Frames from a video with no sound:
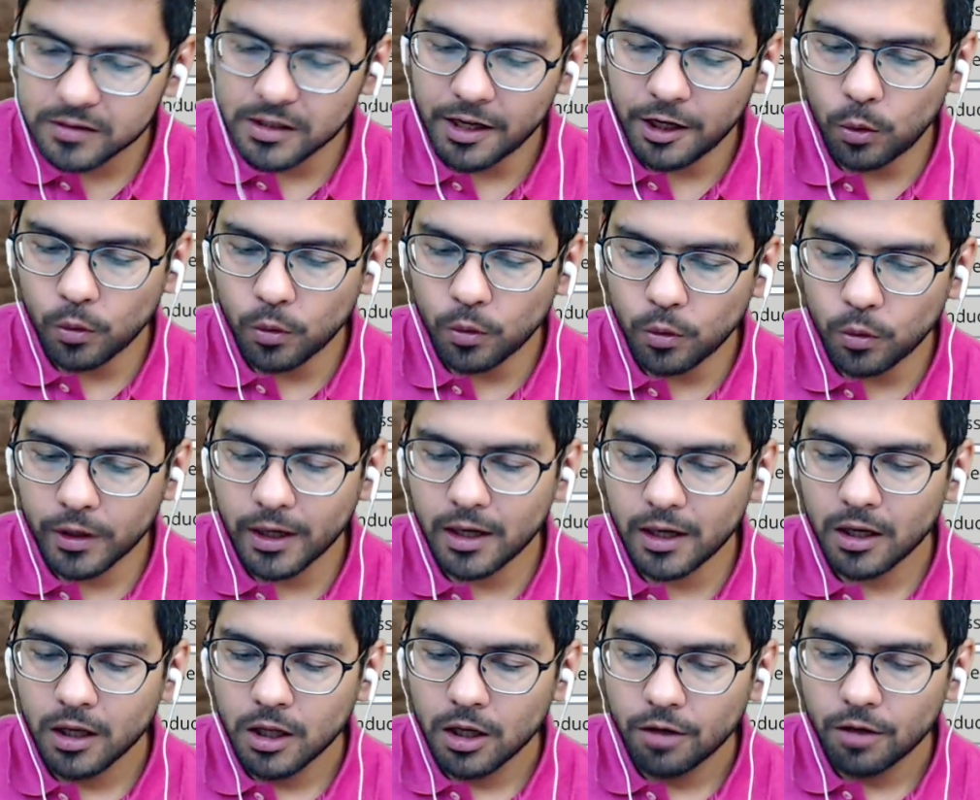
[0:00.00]
and due care,
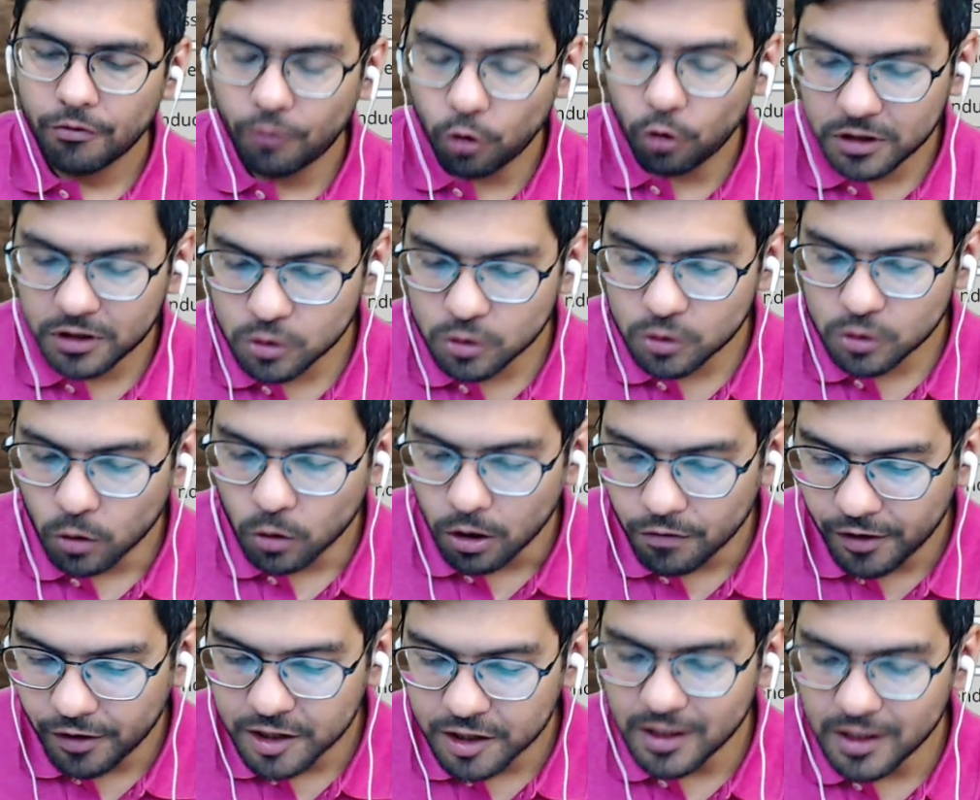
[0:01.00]
fourth is
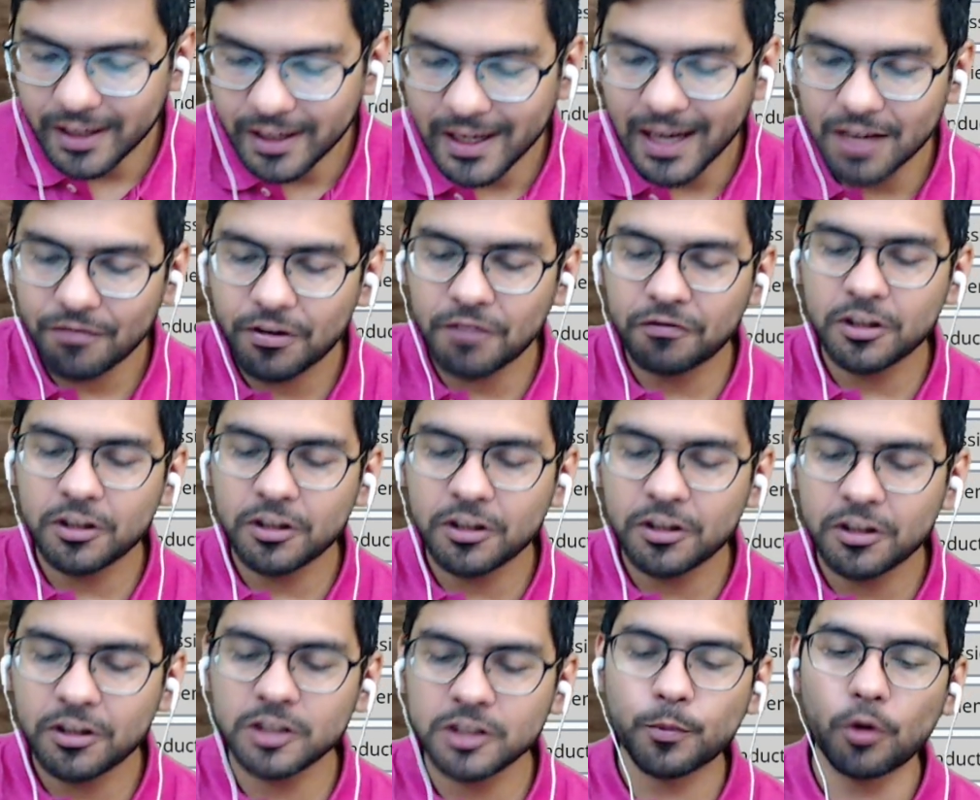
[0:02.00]
confidentiality, and fifth
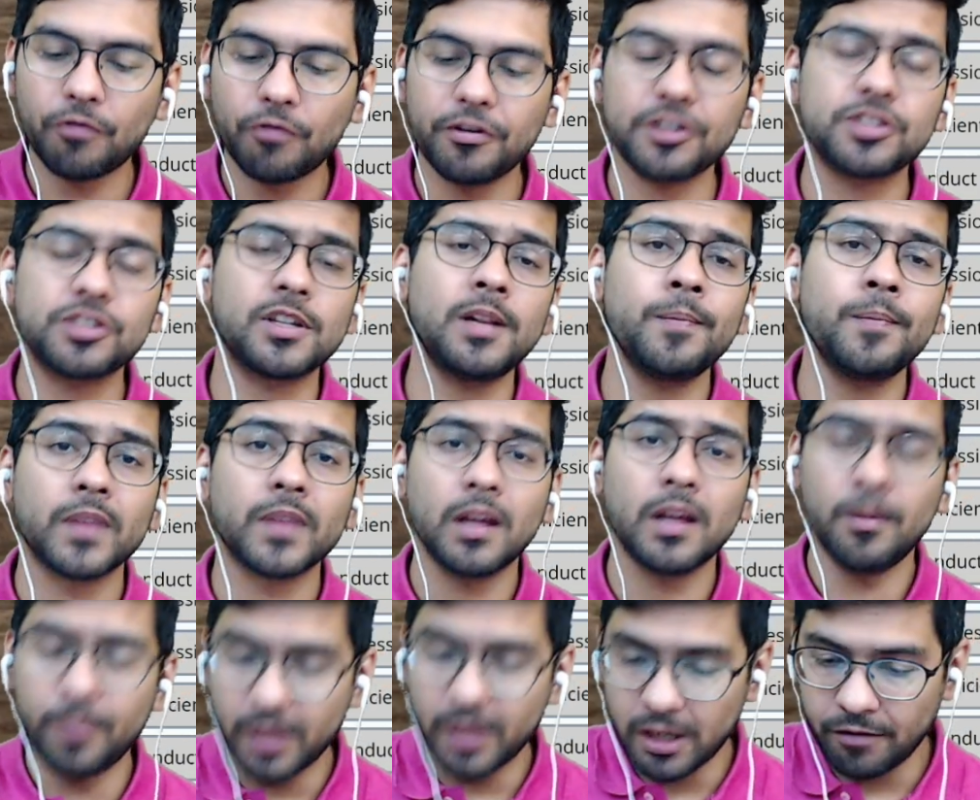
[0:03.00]
is professional
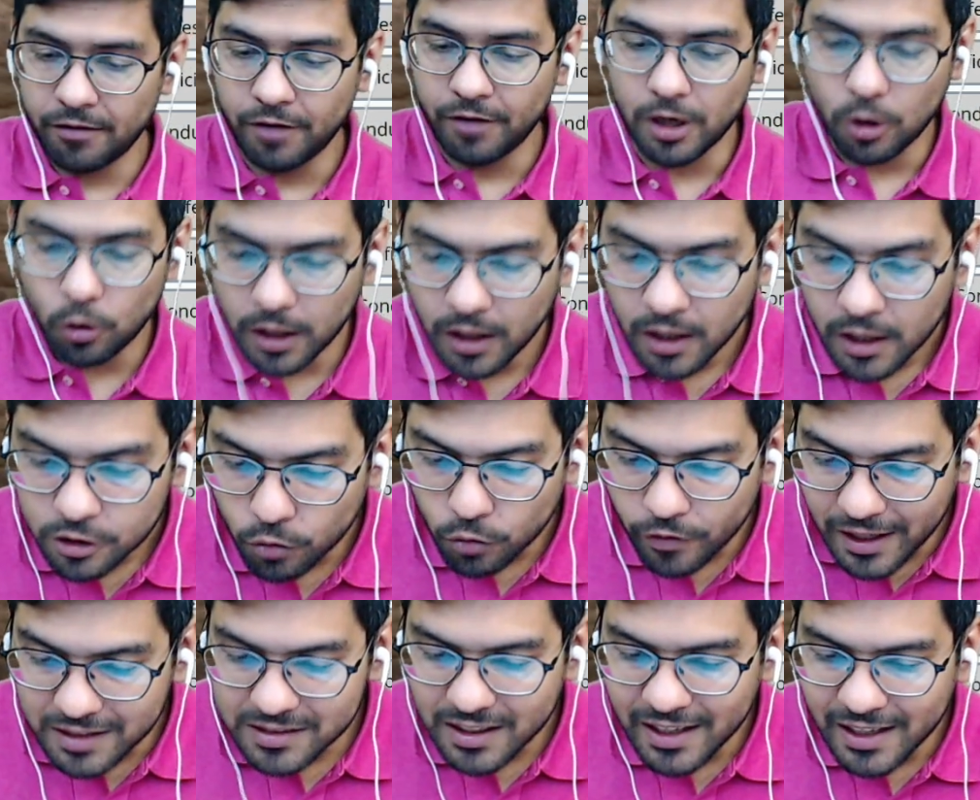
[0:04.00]
behavior. Okay,
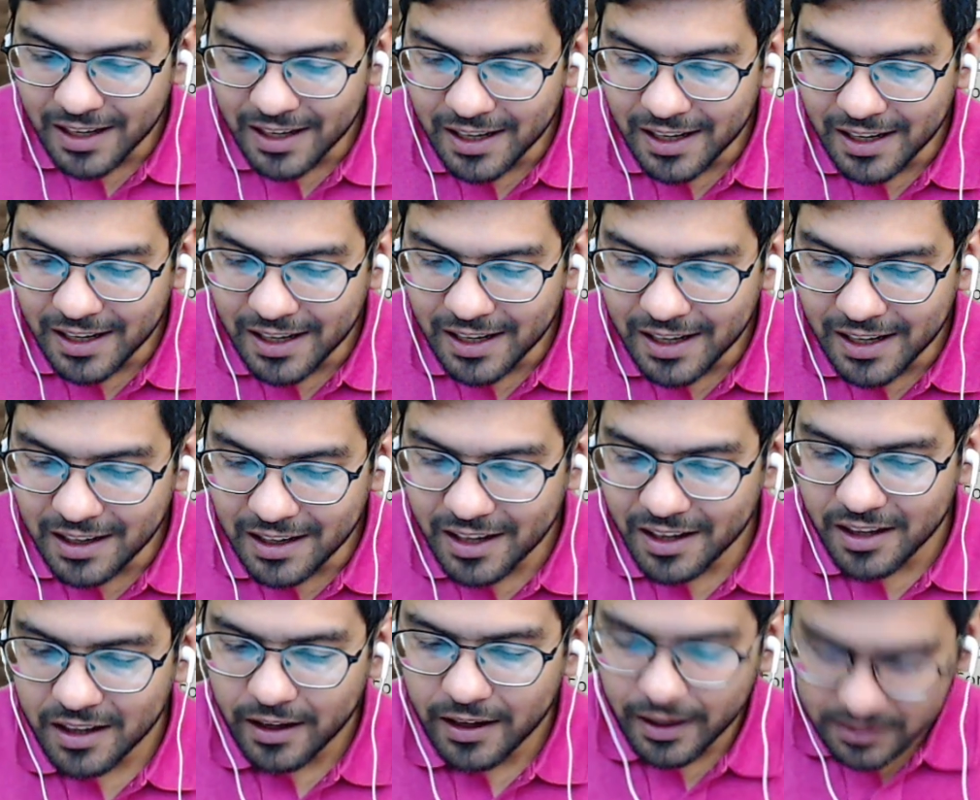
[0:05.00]
so when I say
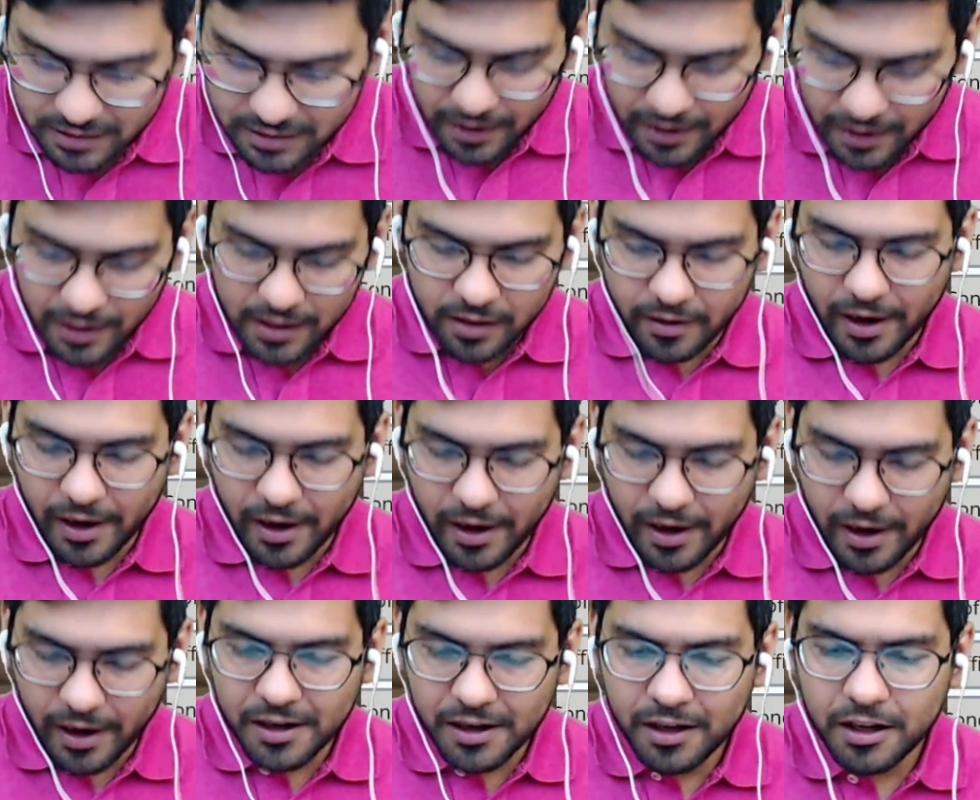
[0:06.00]
integrity, guys, I'll
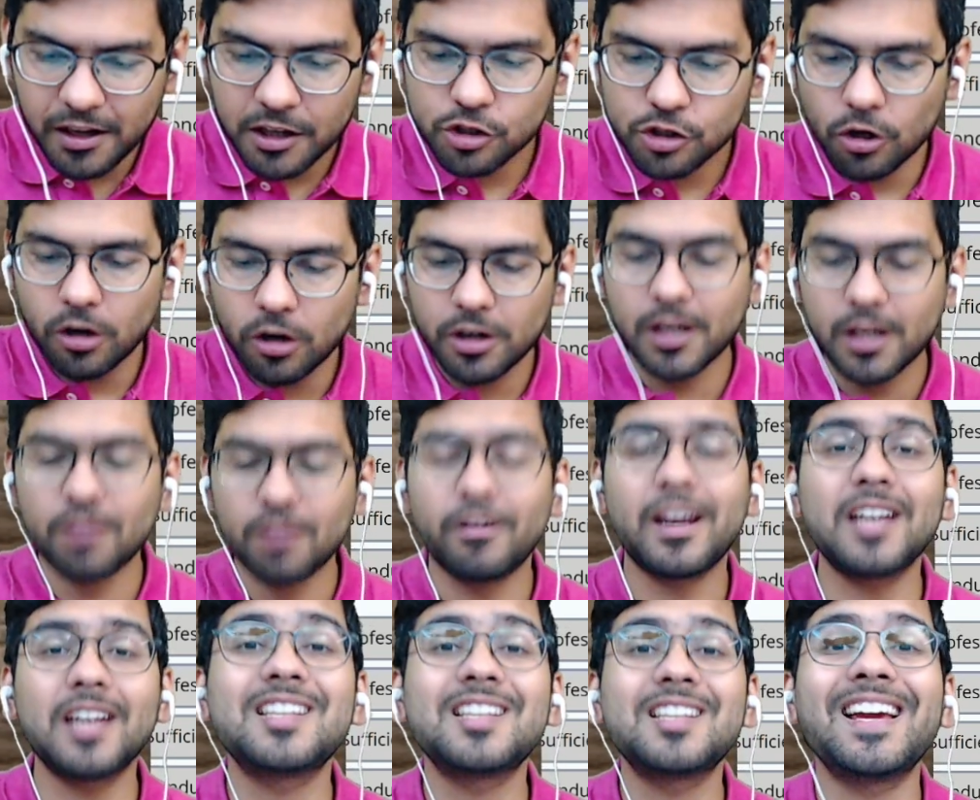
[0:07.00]
write it in short here. When
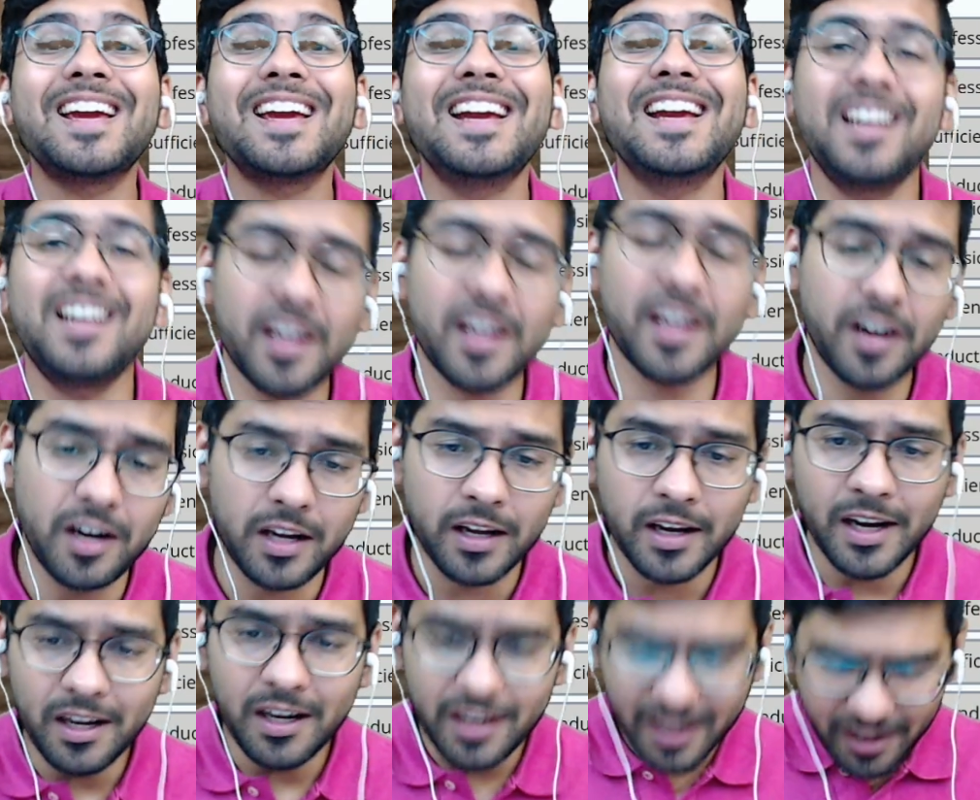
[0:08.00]
I say integrity,
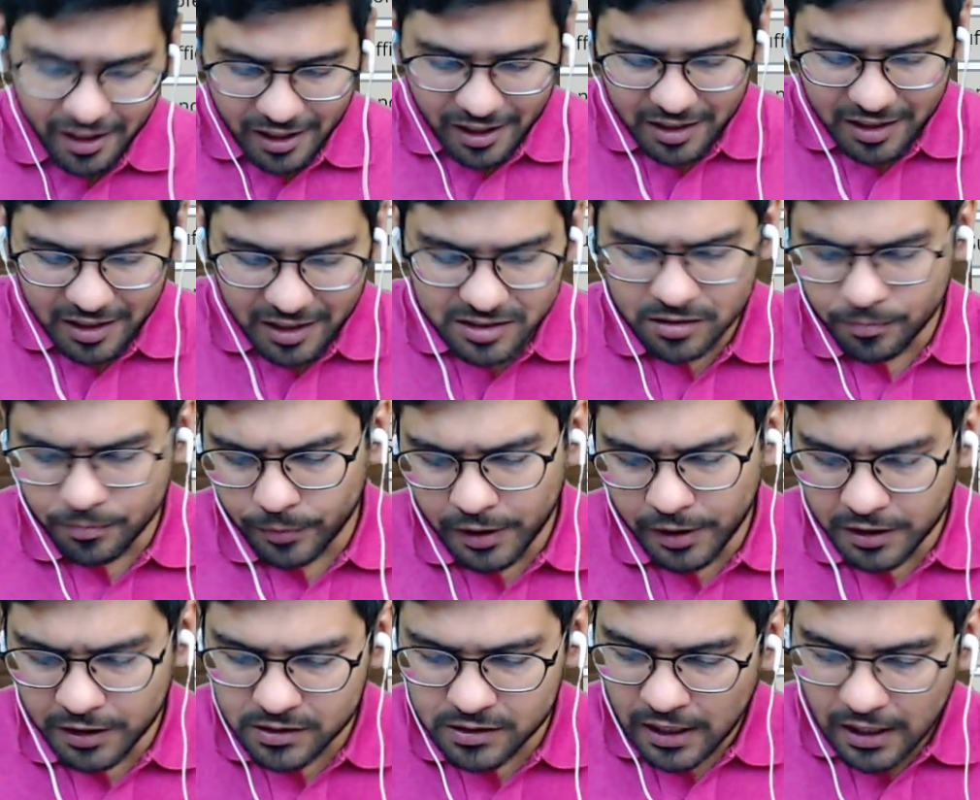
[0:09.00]
integrity
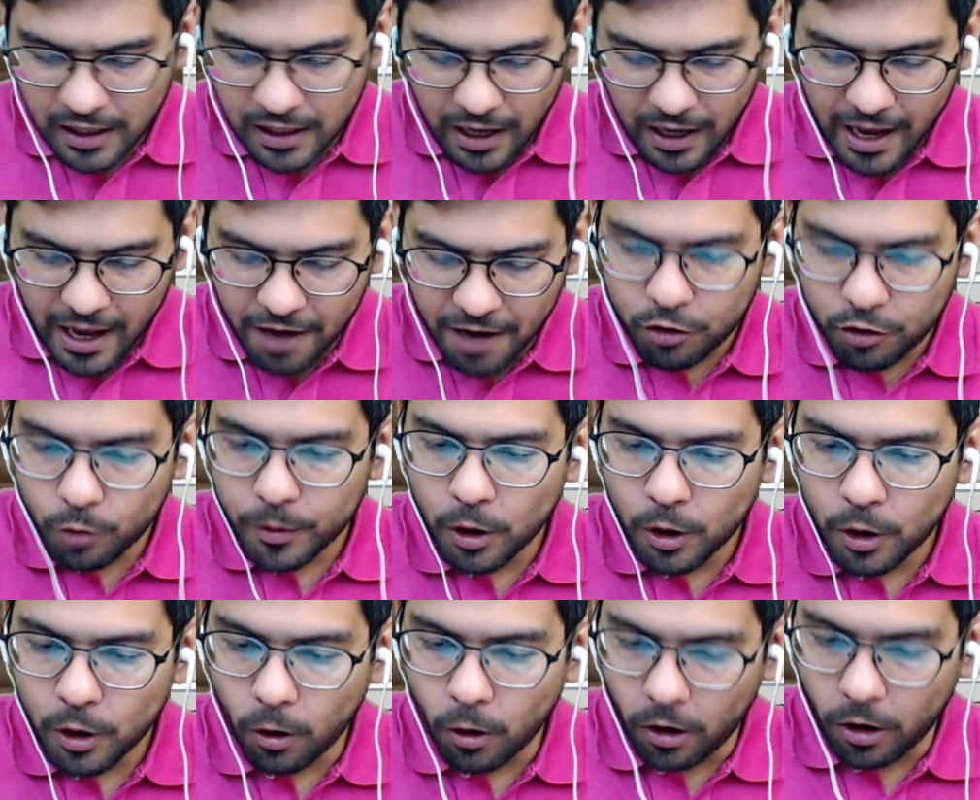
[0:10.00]
means I have to
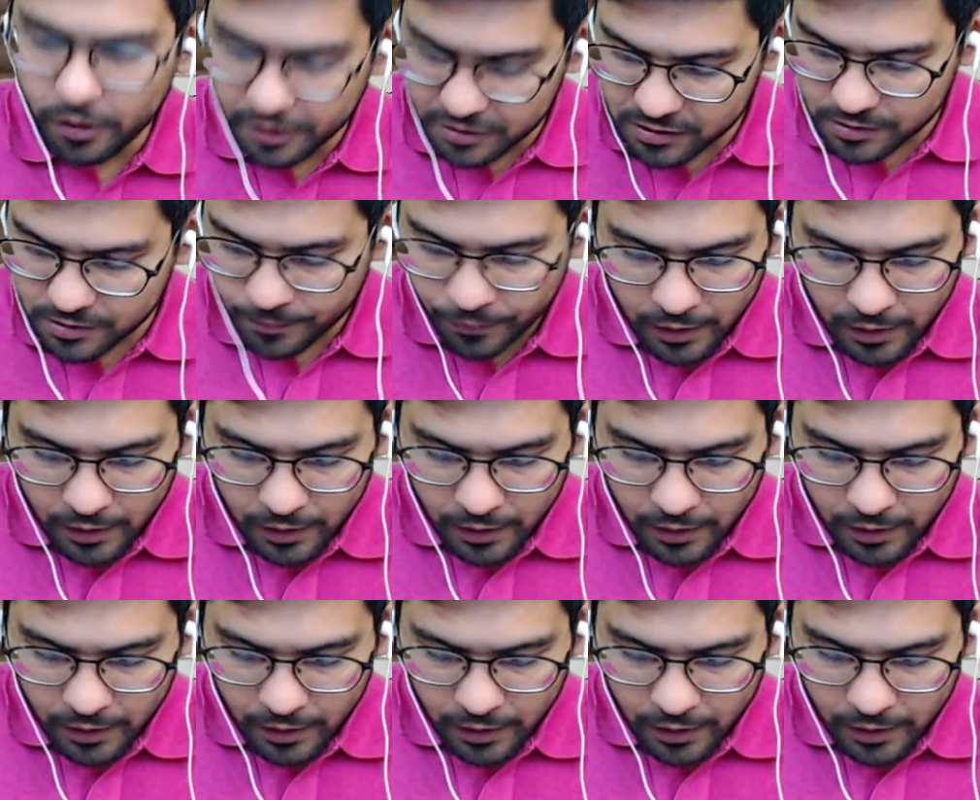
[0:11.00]
be honest.